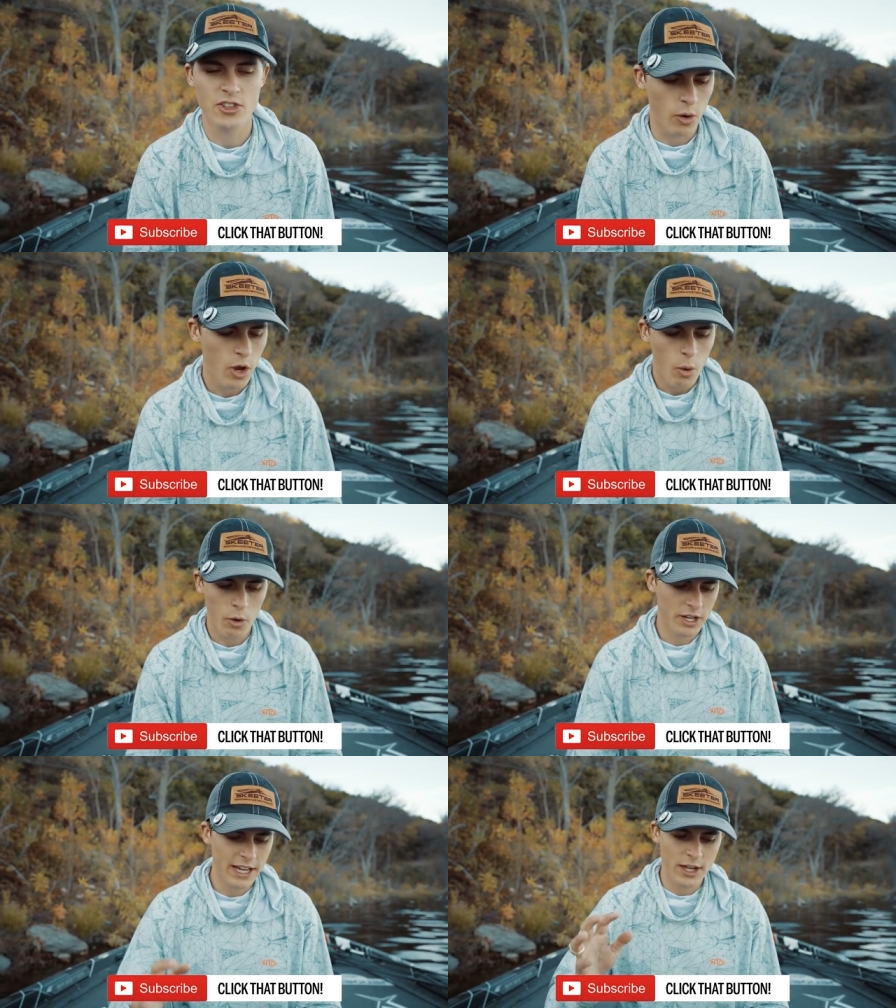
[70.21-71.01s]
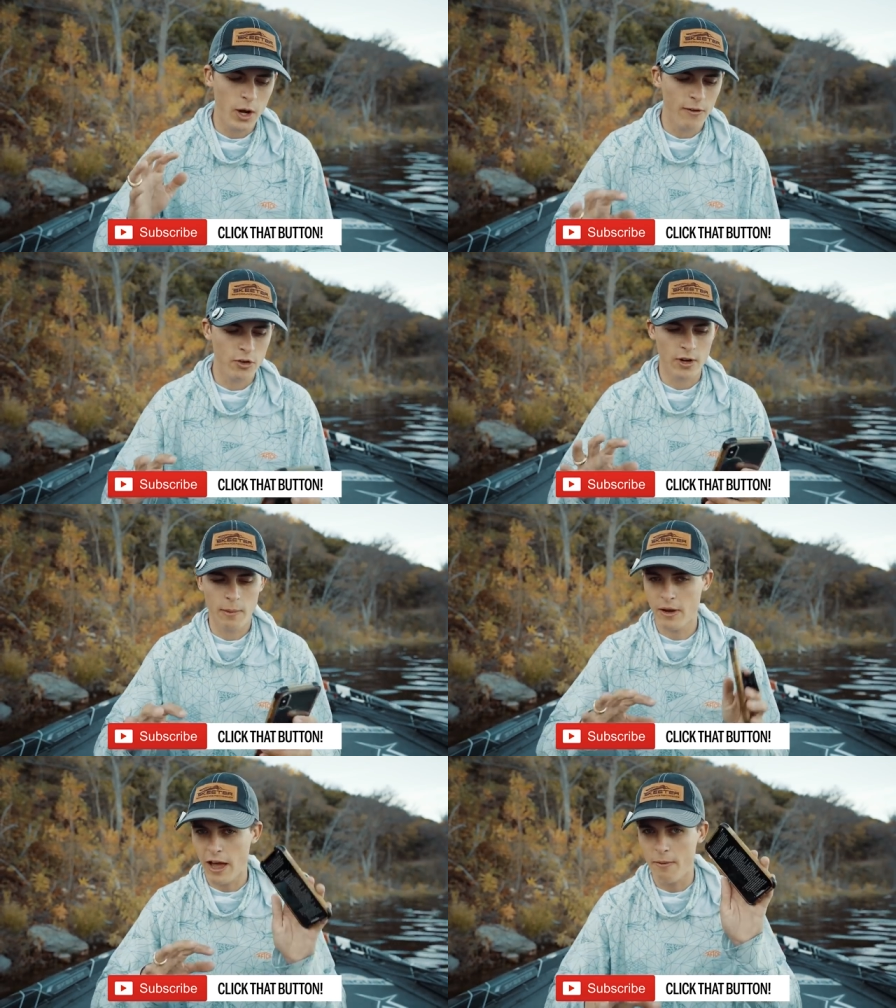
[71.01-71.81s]
So we're gonna kind of go over,
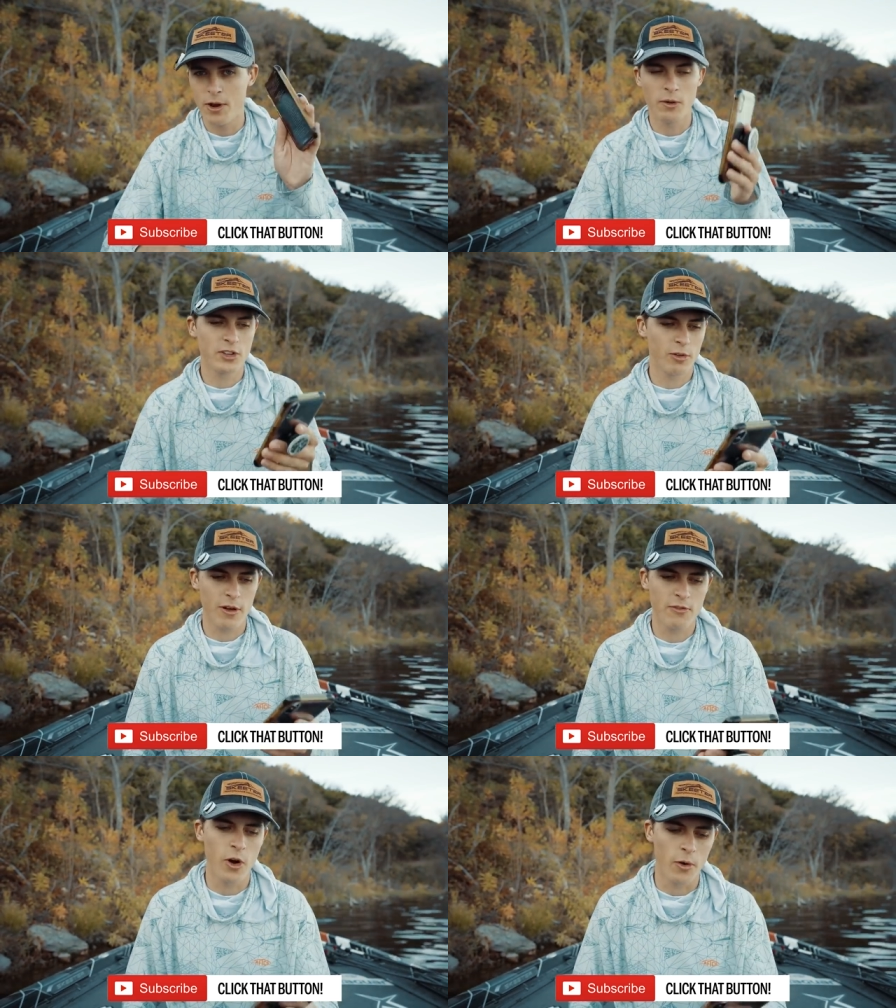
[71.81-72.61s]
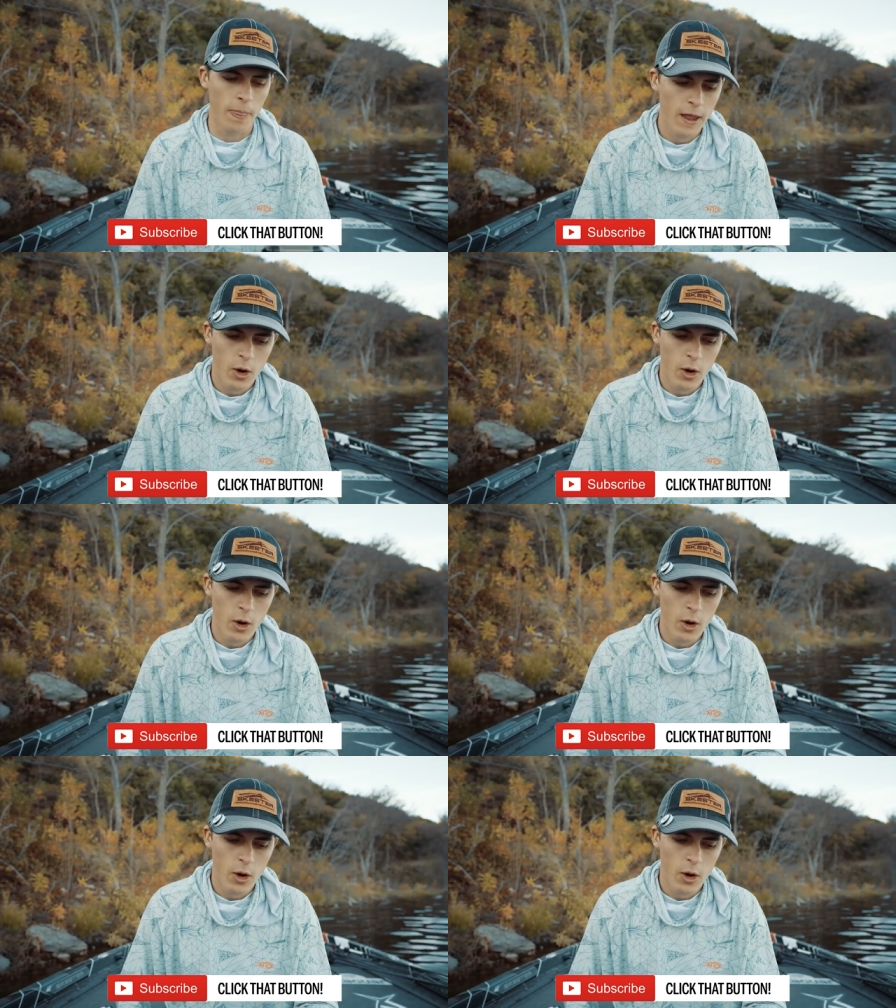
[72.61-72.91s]
I have my notes here on my phone,